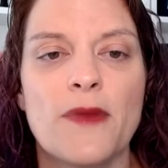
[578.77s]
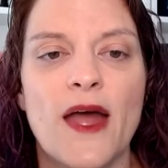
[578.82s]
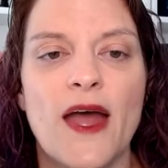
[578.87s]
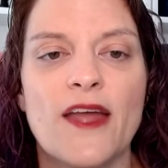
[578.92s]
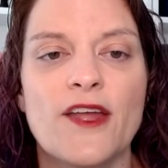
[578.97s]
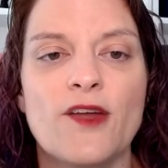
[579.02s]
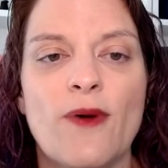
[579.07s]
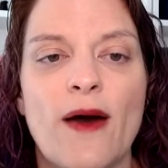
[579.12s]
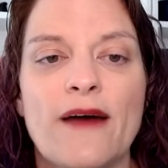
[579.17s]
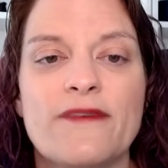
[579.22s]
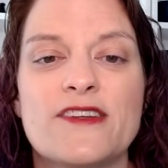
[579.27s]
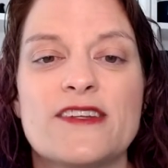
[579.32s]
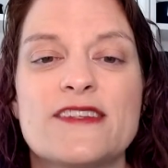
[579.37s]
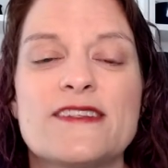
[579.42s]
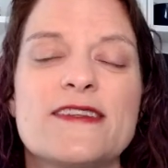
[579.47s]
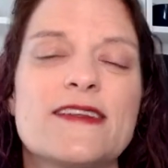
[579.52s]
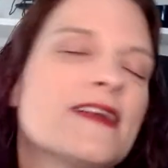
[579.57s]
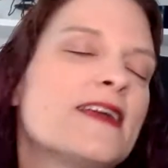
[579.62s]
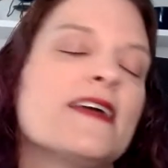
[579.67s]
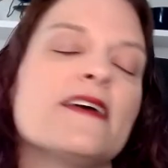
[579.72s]
You have to
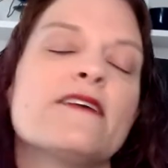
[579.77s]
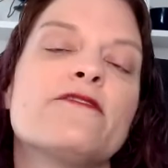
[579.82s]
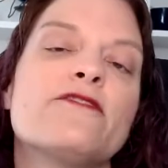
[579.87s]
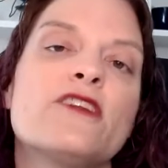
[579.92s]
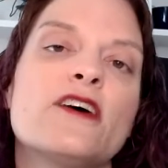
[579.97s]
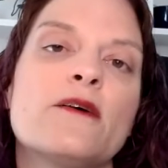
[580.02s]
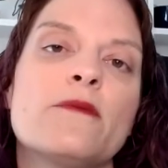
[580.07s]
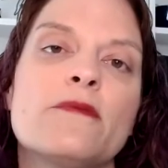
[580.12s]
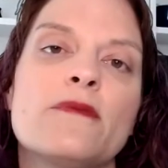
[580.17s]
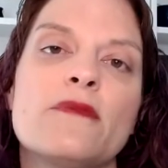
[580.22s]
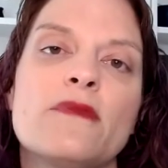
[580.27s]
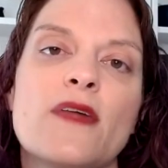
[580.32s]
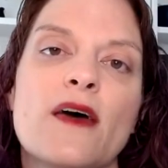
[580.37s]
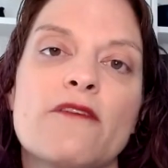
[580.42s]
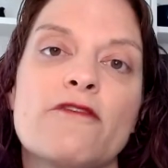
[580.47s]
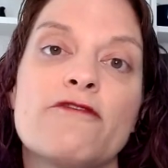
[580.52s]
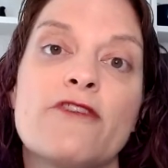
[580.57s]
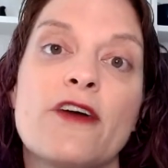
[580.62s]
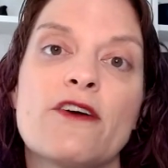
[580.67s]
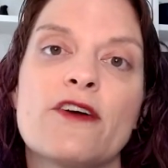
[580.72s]
give them a
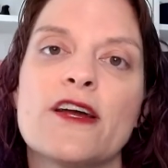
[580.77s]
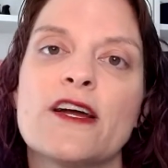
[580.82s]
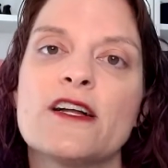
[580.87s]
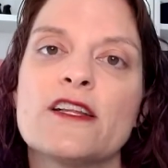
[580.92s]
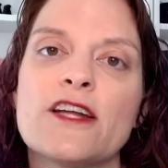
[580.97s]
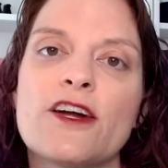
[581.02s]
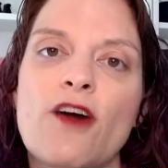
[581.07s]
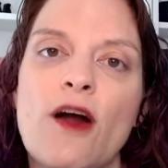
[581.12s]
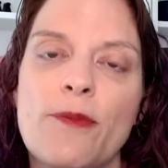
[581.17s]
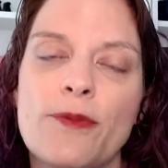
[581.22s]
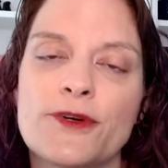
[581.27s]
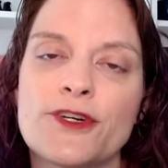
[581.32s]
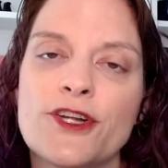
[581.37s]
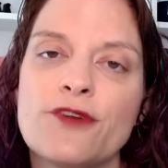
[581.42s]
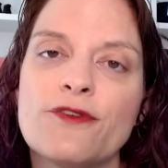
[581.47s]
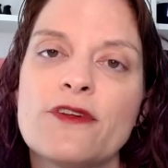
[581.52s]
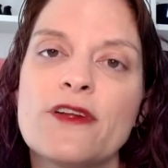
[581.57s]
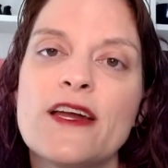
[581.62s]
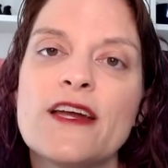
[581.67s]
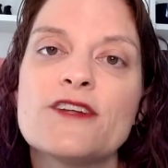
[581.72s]
very clear
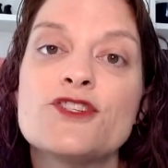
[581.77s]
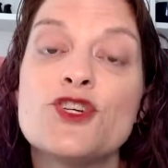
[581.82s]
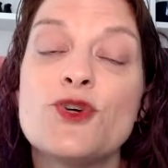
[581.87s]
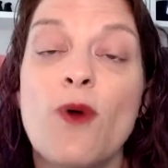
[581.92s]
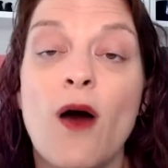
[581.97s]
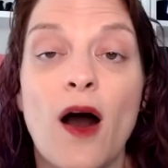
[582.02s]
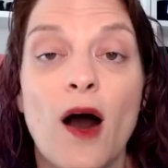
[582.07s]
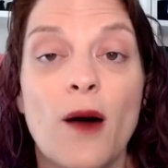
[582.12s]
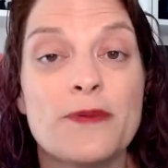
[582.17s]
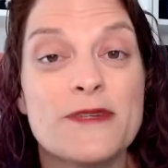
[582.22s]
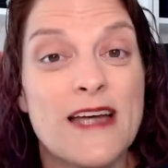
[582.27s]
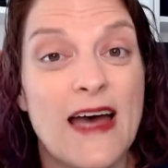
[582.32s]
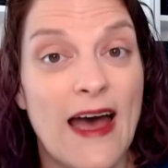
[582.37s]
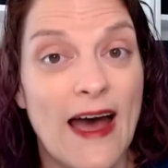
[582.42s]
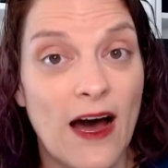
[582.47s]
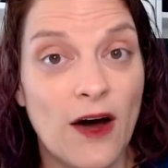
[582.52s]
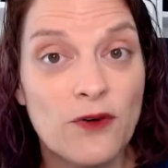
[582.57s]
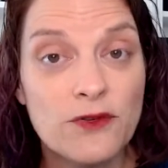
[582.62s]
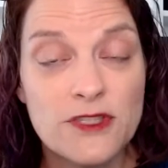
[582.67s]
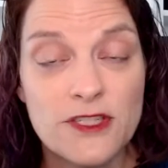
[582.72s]
opportunity to opt
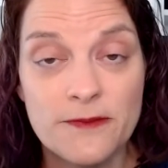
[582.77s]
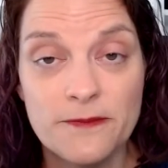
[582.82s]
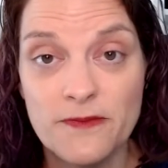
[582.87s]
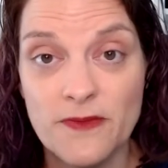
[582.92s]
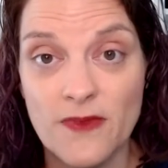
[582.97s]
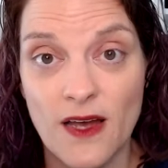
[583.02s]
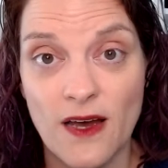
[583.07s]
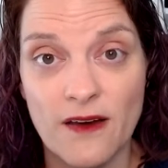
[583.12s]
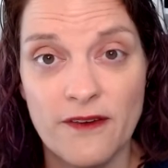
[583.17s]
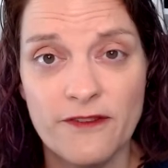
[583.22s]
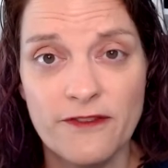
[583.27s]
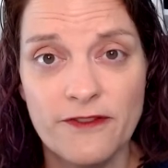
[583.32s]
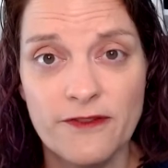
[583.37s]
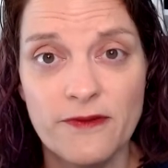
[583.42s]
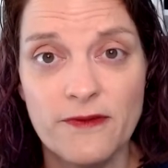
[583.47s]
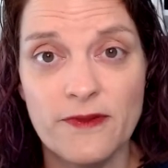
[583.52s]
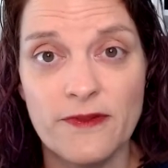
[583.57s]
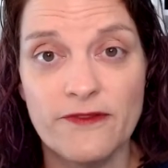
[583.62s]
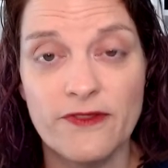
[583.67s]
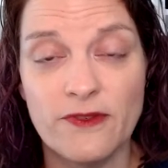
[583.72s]
out of
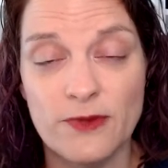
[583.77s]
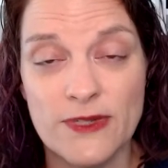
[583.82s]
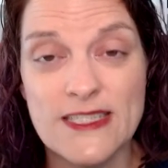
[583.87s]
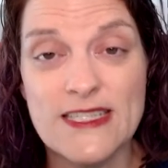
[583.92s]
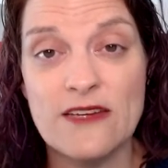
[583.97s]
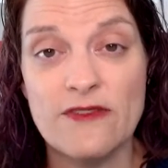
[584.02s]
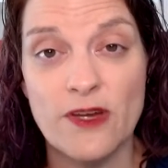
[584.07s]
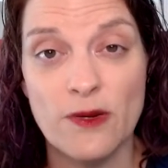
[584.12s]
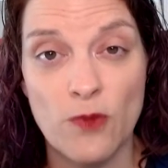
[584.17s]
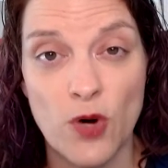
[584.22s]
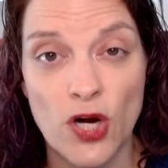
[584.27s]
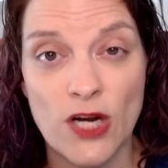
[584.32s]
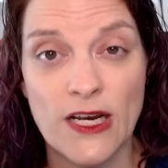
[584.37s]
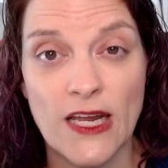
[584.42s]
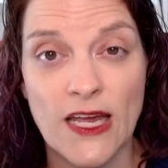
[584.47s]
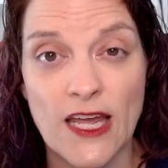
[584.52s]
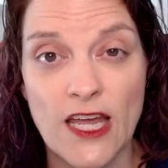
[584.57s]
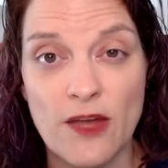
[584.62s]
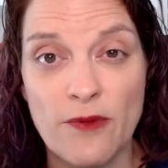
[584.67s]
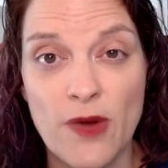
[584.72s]
receiving
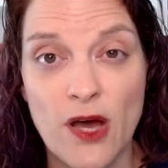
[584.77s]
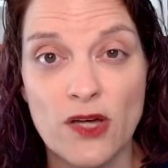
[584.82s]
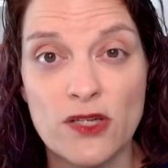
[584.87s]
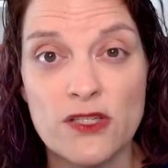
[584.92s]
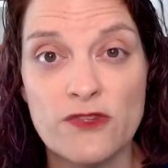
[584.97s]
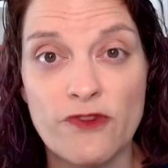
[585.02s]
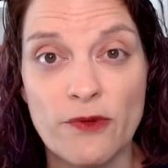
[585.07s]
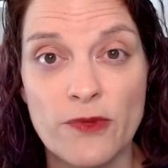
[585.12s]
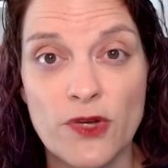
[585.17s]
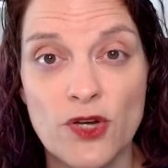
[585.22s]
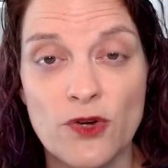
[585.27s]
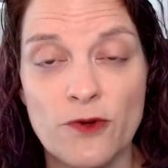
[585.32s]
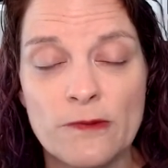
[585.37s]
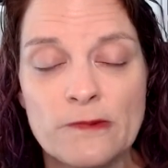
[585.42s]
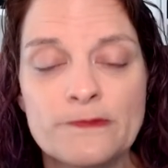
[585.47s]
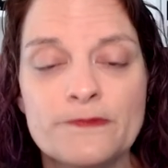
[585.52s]
marketing emails from you.